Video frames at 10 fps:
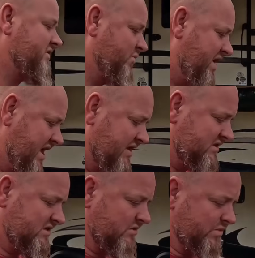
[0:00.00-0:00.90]
the weekend,
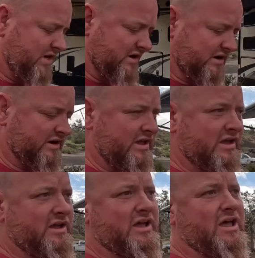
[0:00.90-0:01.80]
so we are
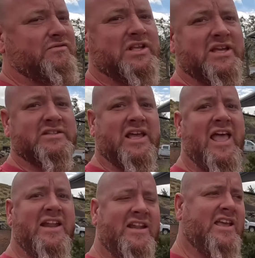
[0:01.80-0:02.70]
heavily into
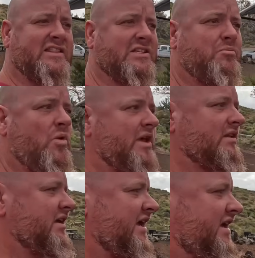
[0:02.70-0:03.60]
editing at this
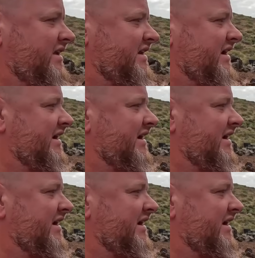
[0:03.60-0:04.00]
point, and